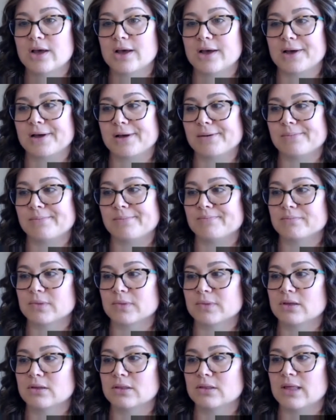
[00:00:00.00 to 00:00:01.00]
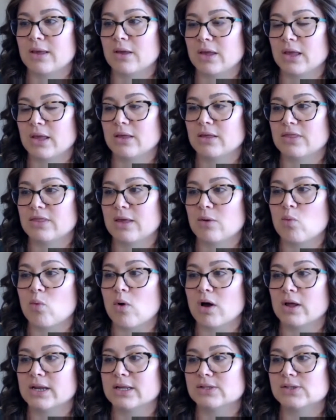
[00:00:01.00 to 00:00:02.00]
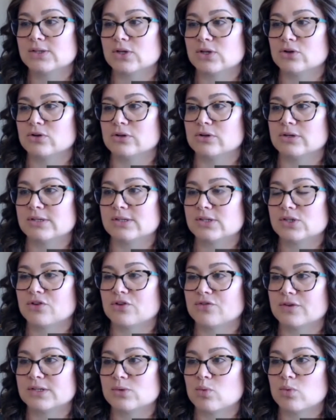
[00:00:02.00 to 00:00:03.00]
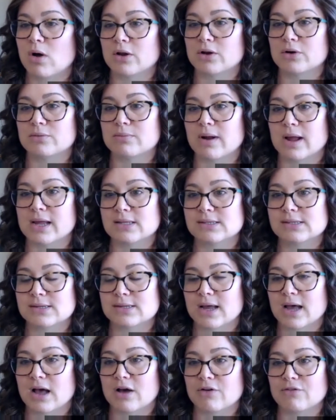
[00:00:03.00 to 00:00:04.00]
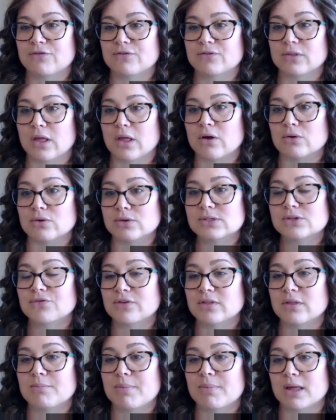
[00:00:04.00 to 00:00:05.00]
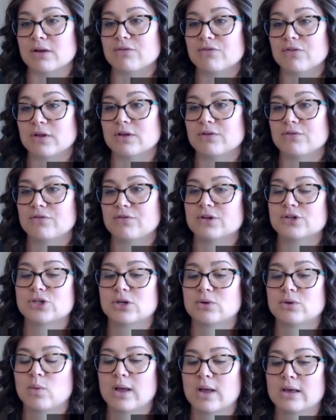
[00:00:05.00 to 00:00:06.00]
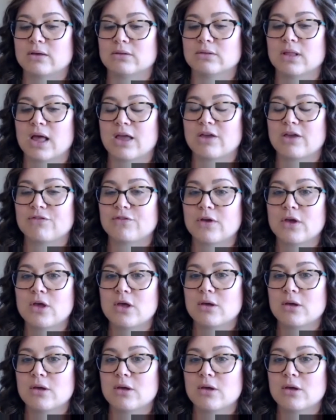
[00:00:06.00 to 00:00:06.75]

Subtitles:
they wanted certain surface water rights to have flows for the benefit of fish and wildlife,